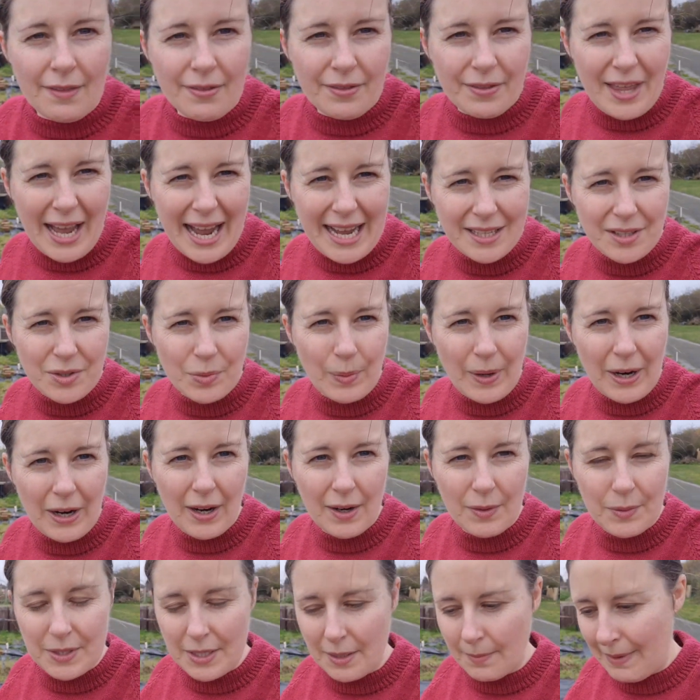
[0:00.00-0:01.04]
that's where
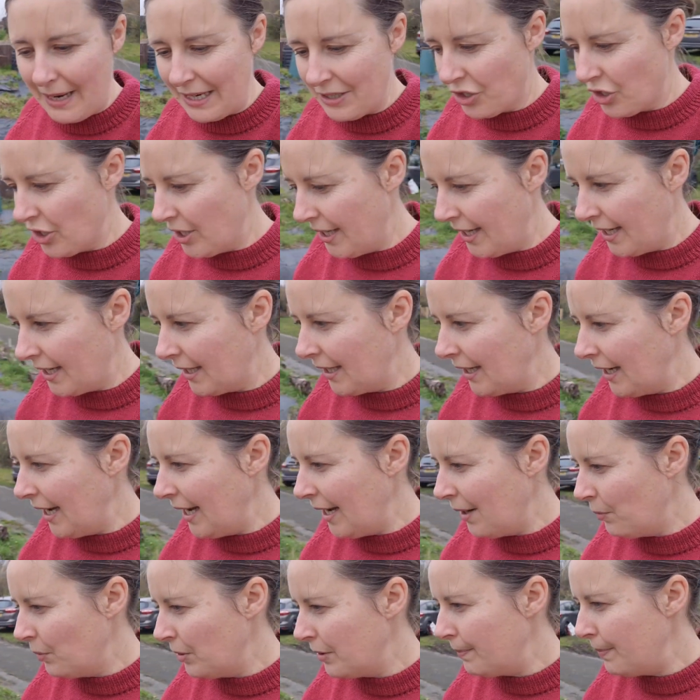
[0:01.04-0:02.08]
I was imagining
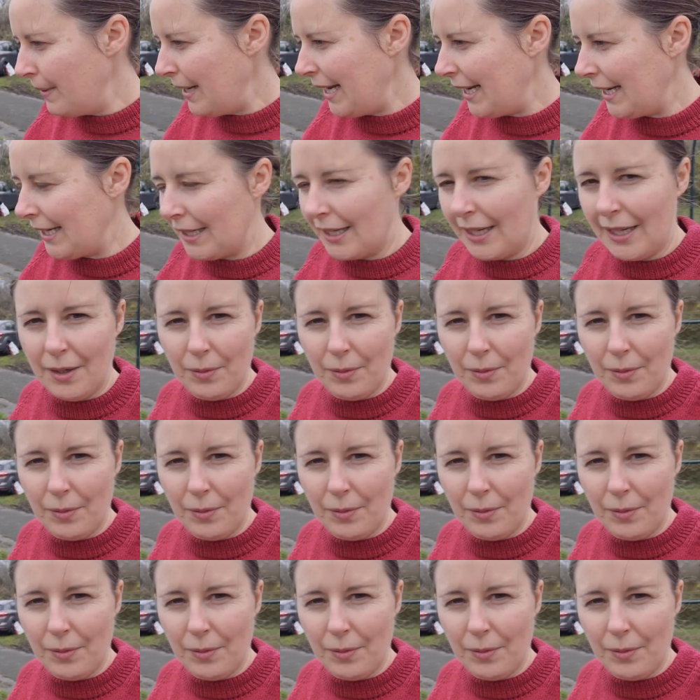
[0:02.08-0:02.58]
it would be.